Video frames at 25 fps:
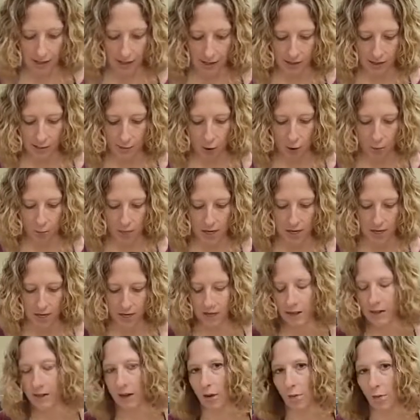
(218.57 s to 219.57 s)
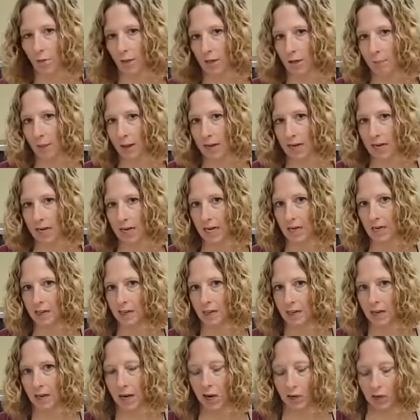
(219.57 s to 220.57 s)
small pieces that really make it
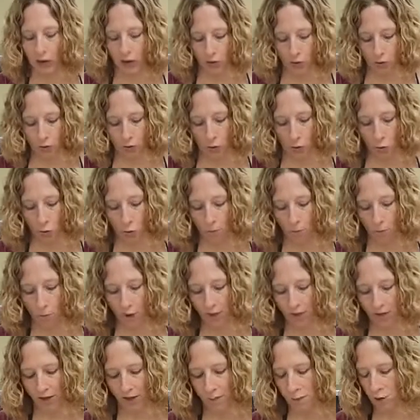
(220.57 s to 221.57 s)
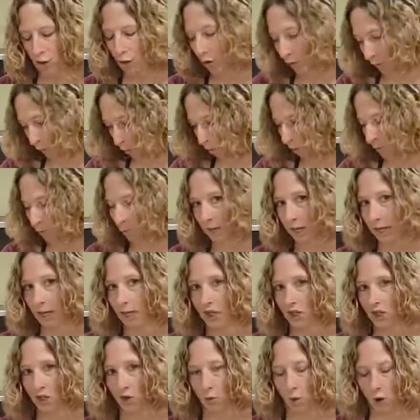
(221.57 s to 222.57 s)
easy to incorporate them uniformly
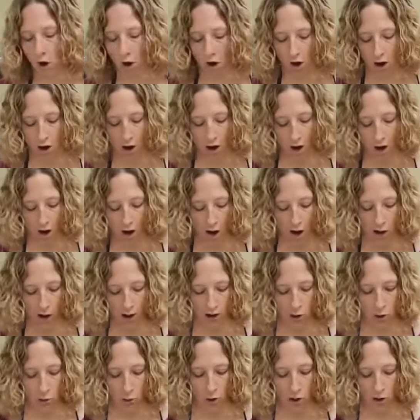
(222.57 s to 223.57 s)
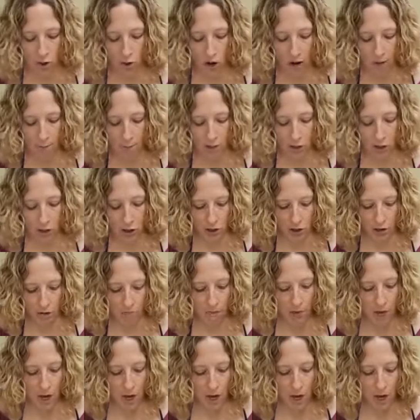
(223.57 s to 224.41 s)
into our dry mixture.